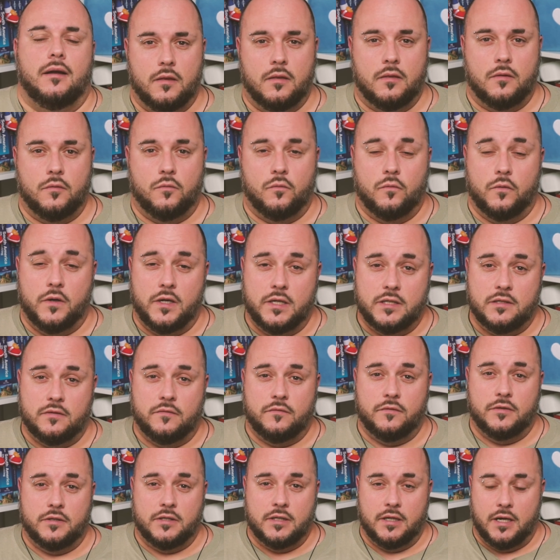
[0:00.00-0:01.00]
The reason
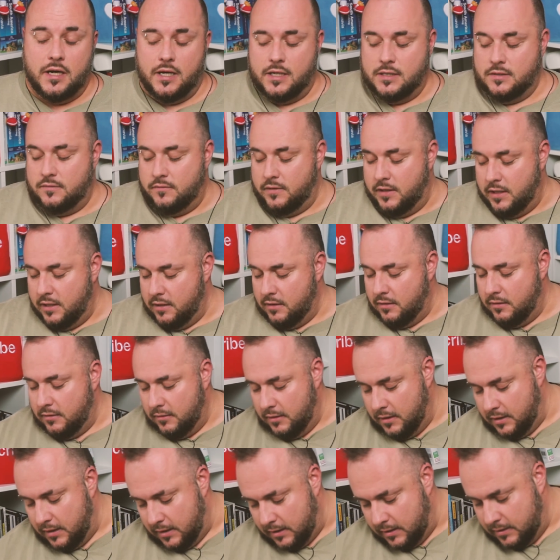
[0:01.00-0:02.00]
for today's video
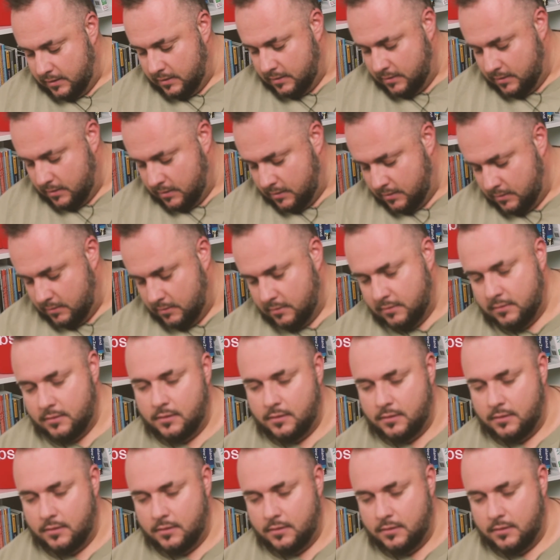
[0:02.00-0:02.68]
is